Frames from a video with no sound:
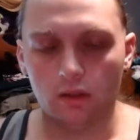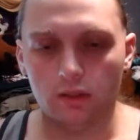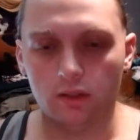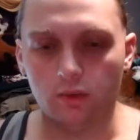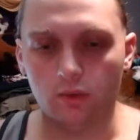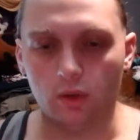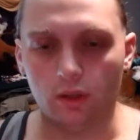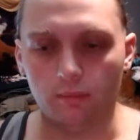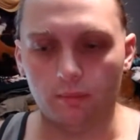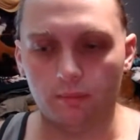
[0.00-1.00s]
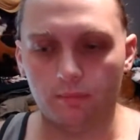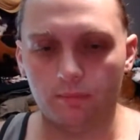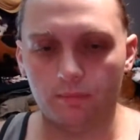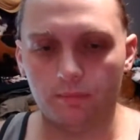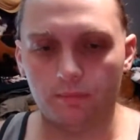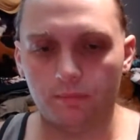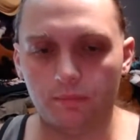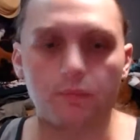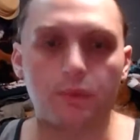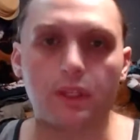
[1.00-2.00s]
to
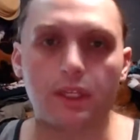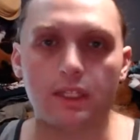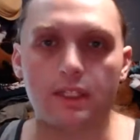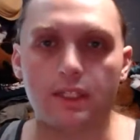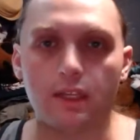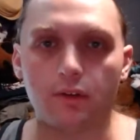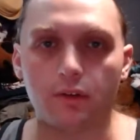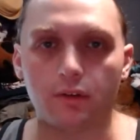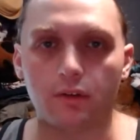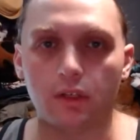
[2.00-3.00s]
really consider